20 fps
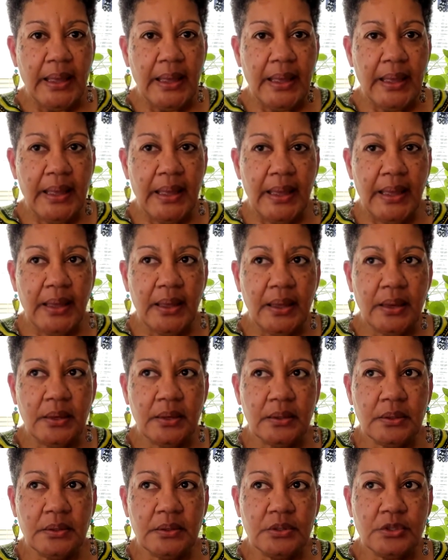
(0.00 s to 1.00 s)

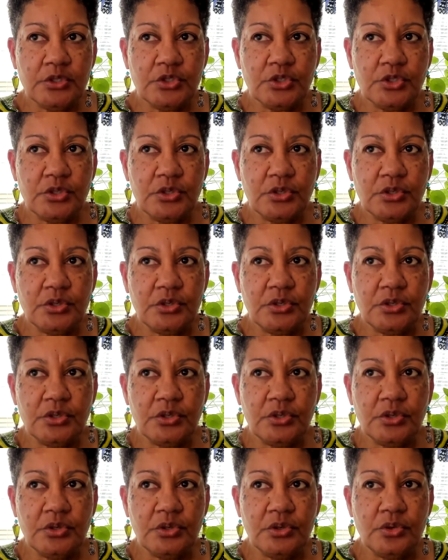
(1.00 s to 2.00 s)
And
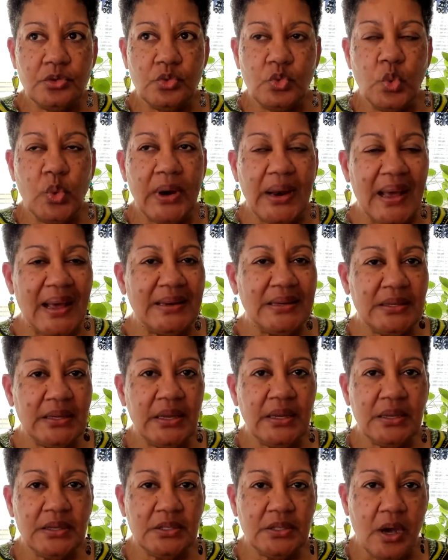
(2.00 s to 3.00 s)
when I
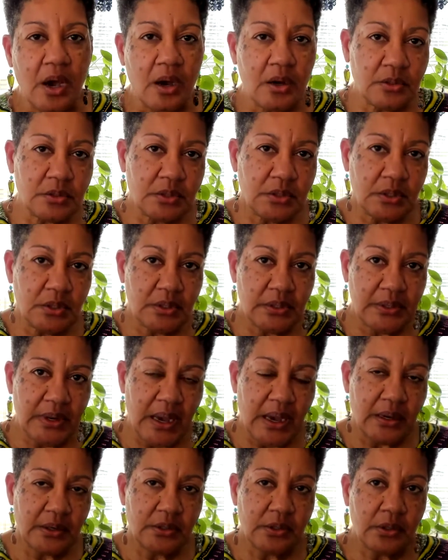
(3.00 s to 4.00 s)
did talk to the
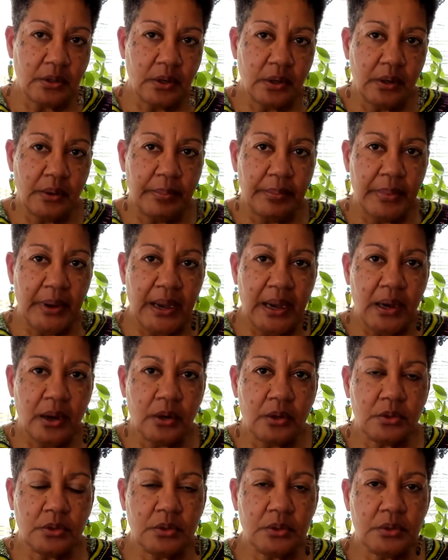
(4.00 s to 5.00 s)
doctor
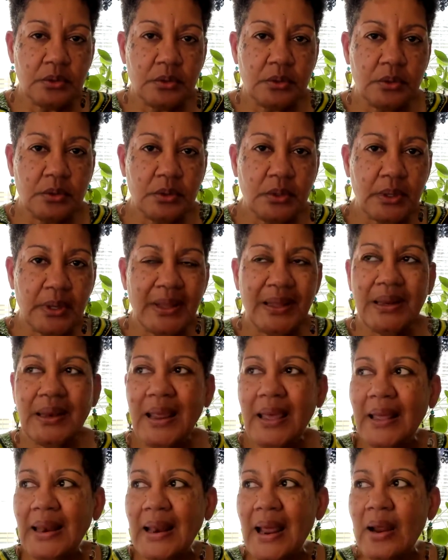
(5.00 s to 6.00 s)
about, and
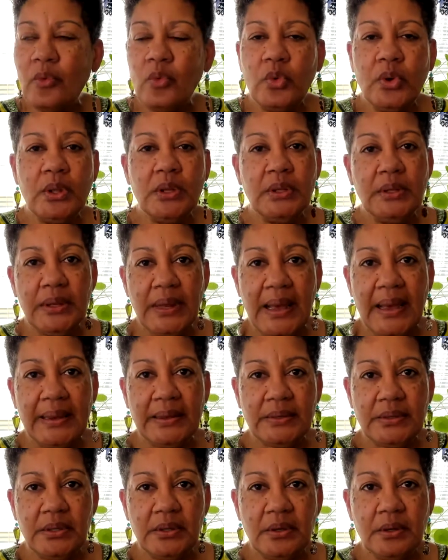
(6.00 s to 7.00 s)
I really
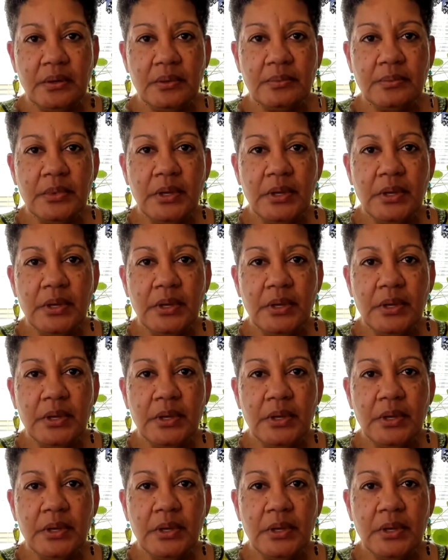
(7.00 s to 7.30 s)
liked him